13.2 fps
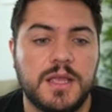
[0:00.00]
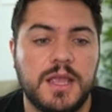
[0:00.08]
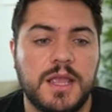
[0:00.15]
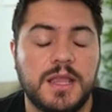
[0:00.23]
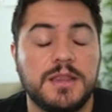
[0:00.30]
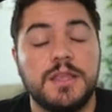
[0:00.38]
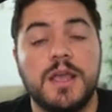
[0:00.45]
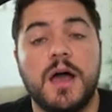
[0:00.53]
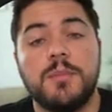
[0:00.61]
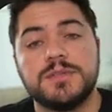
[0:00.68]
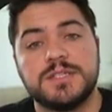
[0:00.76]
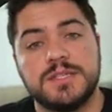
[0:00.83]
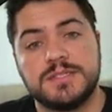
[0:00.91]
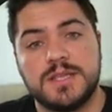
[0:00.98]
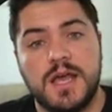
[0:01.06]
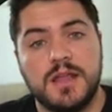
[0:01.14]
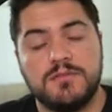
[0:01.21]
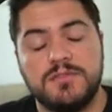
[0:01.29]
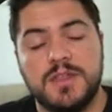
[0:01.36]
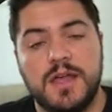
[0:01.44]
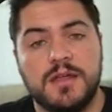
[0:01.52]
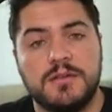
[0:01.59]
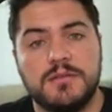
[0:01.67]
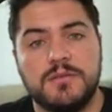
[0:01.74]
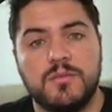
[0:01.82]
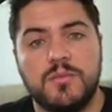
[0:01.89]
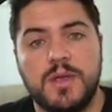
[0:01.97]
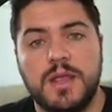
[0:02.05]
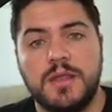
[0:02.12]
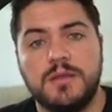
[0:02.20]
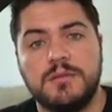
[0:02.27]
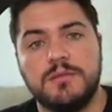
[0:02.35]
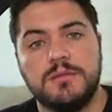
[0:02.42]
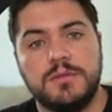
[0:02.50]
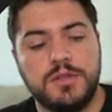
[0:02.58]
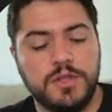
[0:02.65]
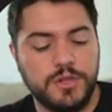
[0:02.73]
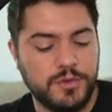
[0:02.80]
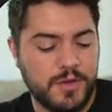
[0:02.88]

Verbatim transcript: And the opposite side of that, when you